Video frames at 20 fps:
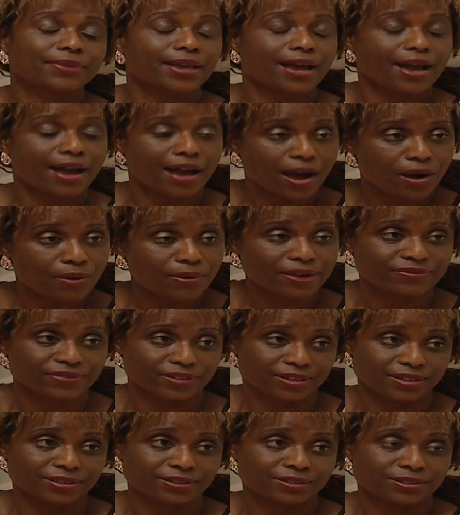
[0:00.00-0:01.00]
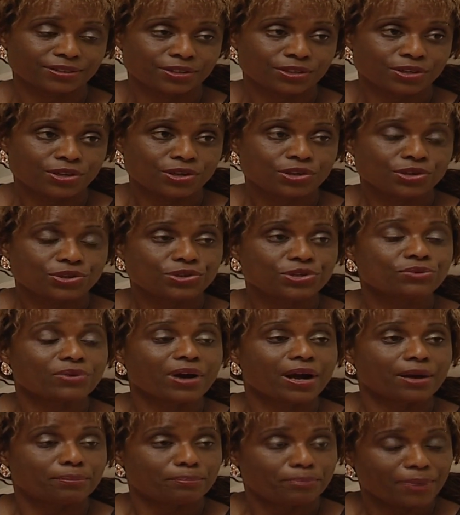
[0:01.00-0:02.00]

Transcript: However, you are